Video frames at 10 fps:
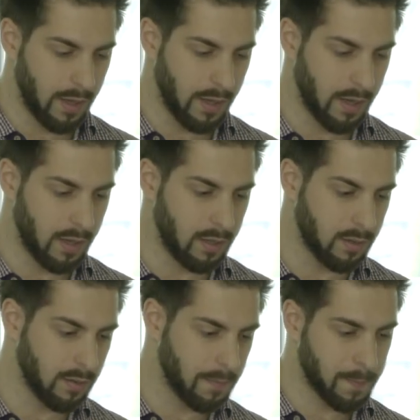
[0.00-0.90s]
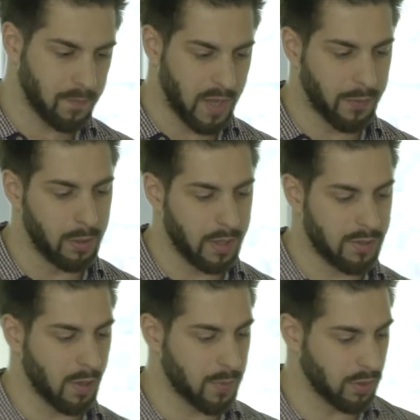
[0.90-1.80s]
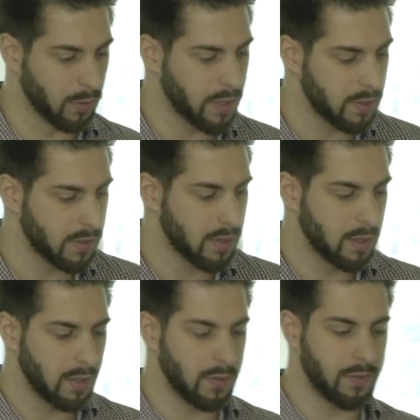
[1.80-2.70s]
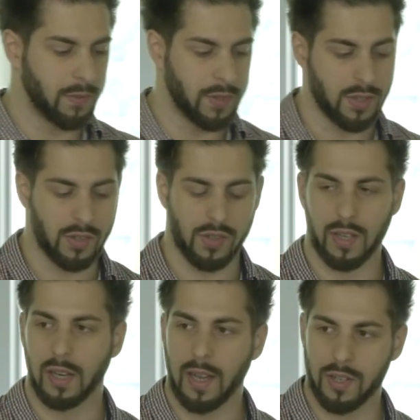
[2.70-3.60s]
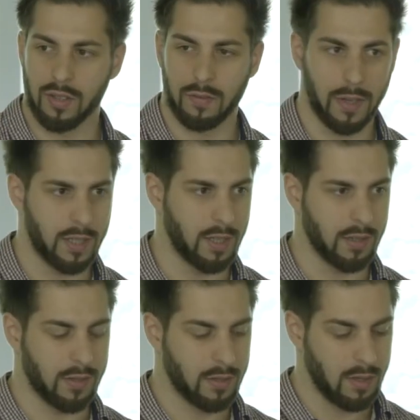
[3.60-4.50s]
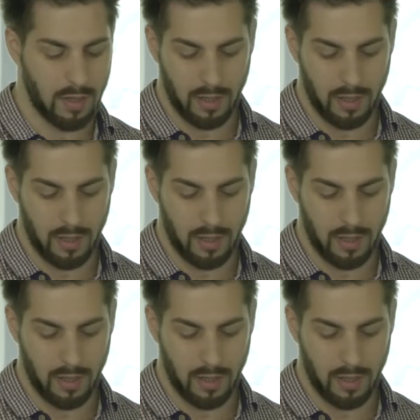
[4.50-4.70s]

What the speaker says: And if you look at top stories, this is just a collection of IDs.